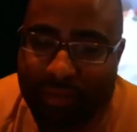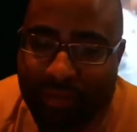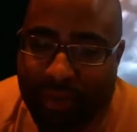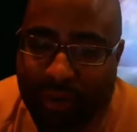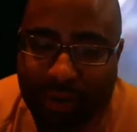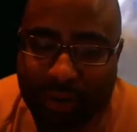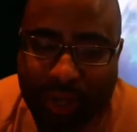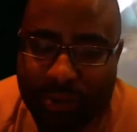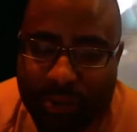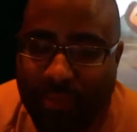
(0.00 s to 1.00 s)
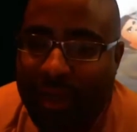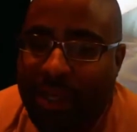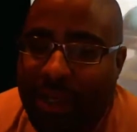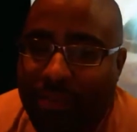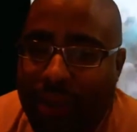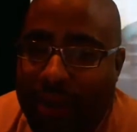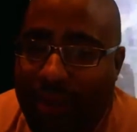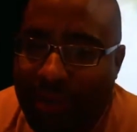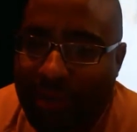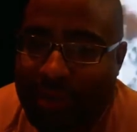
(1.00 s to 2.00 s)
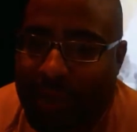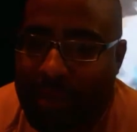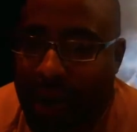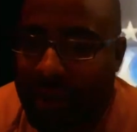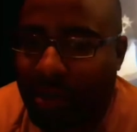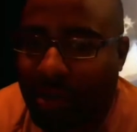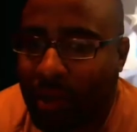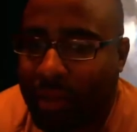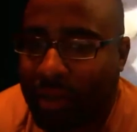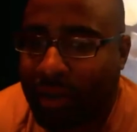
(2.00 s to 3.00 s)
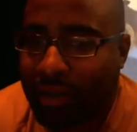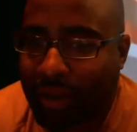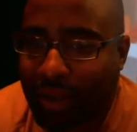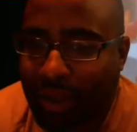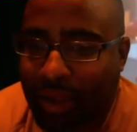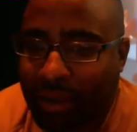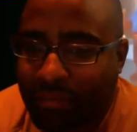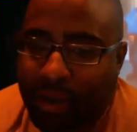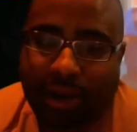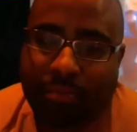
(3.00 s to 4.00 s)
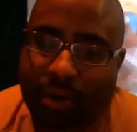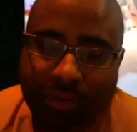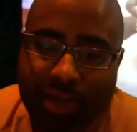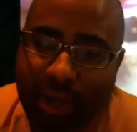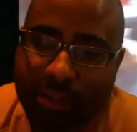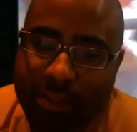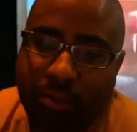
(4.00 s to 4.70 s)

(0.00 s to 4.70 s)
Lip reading: even Nintendo's biggest IP. I mean, you slap Mario on there and forget about it. The sky's the